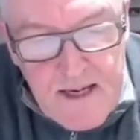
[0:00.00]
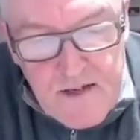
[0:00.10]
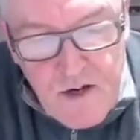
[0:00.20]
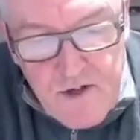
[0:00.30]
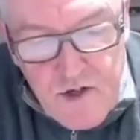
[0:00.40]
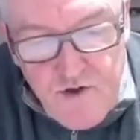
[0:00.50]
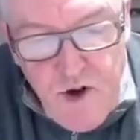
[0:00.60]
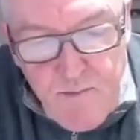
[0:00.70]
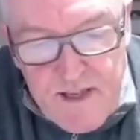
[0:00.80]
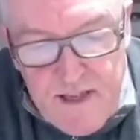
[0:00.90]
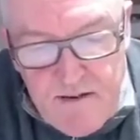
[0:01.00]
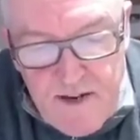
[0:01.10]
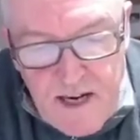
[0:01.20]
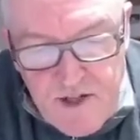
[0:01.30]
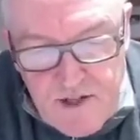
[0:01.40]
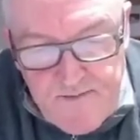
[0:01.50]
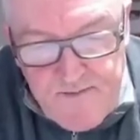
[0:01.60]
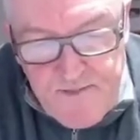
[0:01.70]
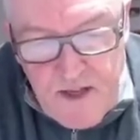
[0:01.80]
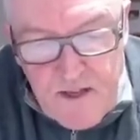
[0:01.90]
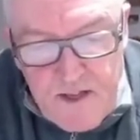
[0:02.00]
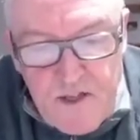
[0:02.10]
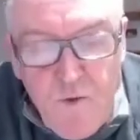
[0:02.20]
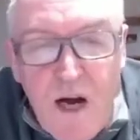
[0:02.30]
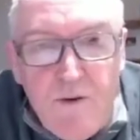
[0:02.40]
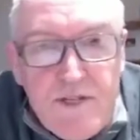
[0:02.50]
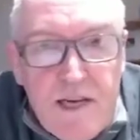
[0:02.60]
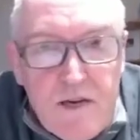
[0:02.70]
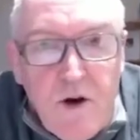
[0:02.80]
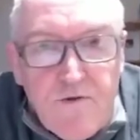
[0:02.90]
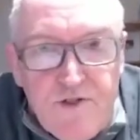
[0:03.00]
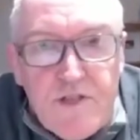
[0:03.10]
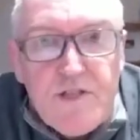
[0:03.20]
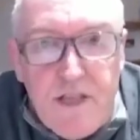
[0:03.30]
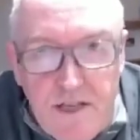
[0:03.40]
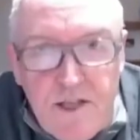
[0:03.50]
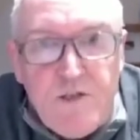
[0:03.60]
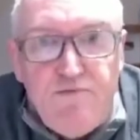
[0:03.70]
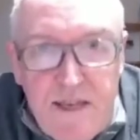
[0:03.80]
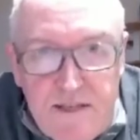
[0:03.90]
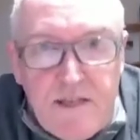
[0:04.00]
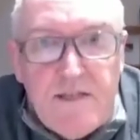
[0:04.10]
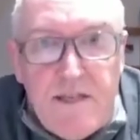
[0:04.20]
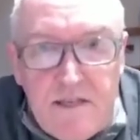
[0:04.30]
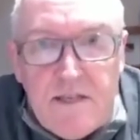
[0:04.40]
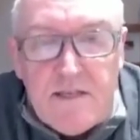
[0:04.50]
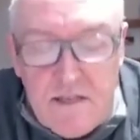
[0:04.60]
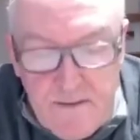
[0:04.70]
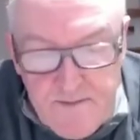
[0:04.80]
So it's a droplet infection. This is why we say coughs and sneezes spread diseases.